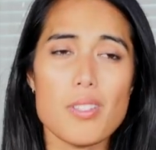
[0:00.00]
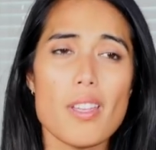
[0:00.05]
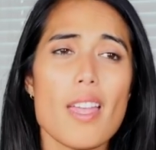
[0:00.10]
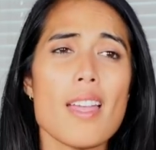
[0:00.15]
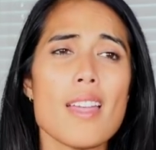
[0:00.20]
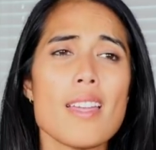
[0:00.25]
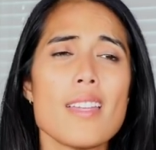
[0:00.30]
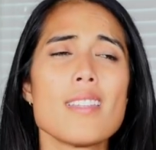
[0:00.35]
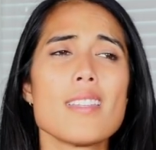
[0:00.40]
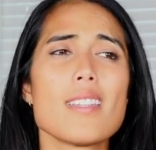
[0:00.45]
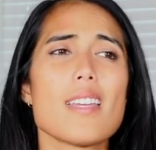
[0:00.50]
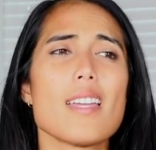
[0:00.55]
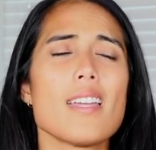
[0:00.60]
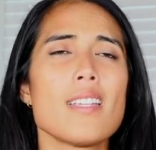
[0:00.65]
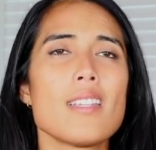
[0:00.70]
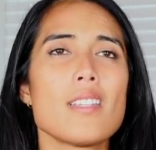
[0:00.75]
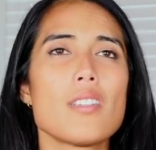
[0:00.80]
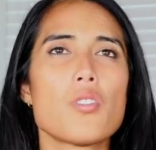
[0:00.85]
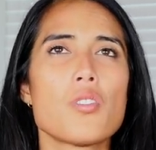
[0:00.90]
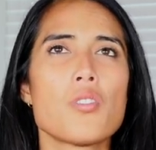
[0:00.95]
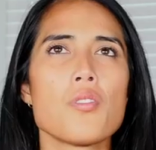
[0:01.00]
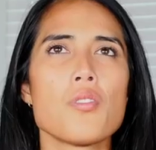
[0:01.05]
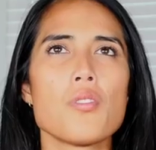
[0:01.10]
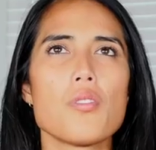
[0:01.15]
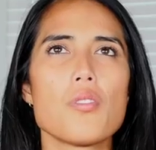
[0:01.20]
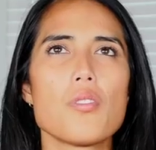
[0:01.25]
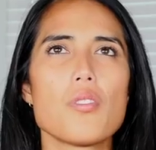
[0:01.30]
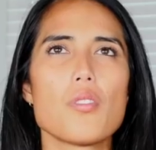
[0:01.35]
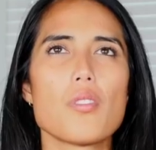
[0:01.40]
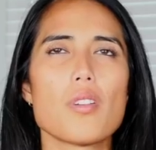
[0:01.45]
to end and
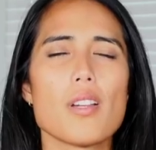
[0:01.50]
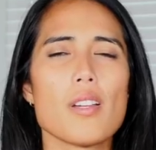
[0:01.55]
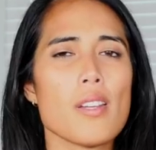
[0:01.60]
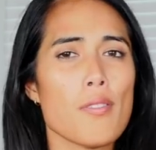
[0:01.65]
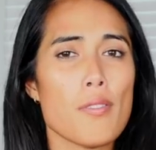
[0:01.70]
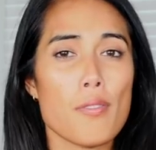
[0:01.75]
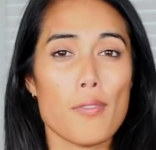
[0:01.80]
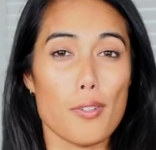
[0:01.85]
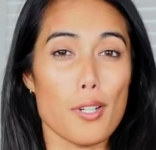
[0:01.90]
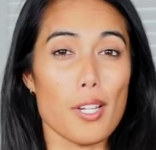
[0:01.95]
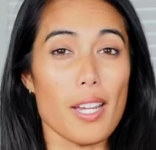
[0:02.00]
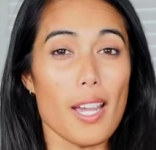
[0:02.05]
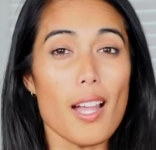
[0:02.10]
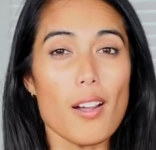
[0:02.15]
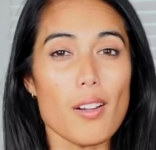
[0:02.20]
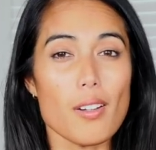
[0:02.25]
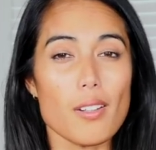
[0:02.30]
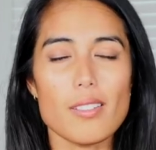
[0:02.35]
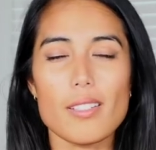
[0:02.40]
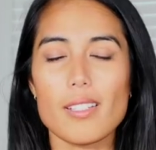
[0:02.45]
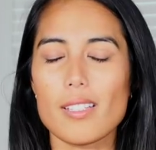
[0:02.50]
to kind of freak out.